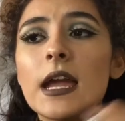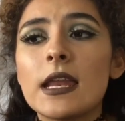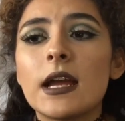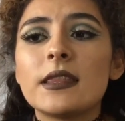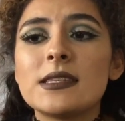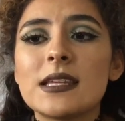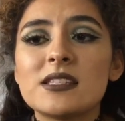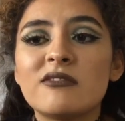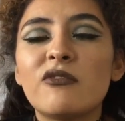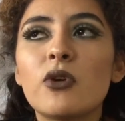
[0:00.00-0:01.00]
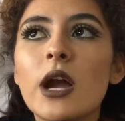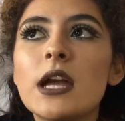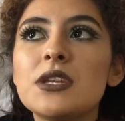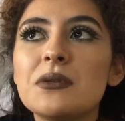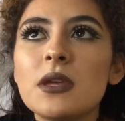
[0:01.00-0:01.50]
and I got this at Sephora.
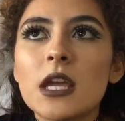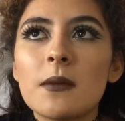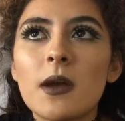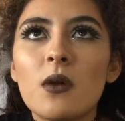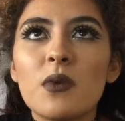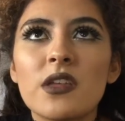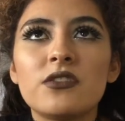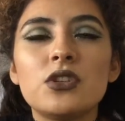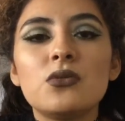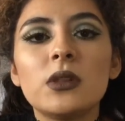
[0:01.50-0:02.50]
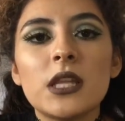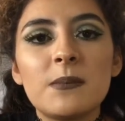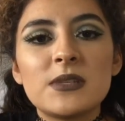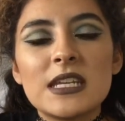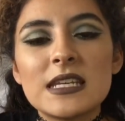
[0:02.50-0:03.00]
I knew they came out with new
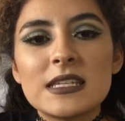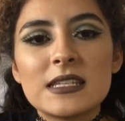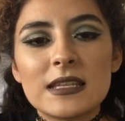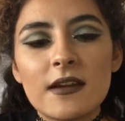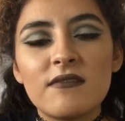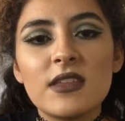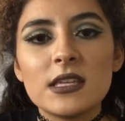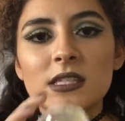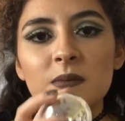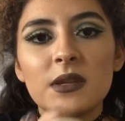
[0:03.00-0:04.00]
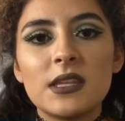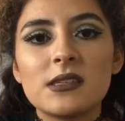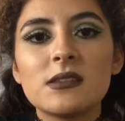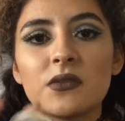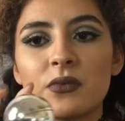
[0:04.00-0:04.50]
lip tint of this, but
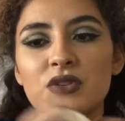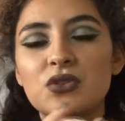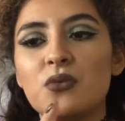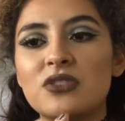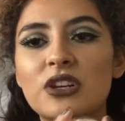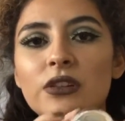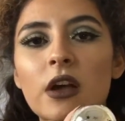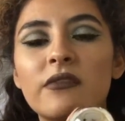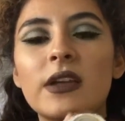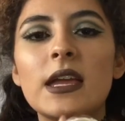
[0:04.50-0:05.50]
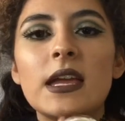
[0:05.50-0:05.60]
this is the original, which I love.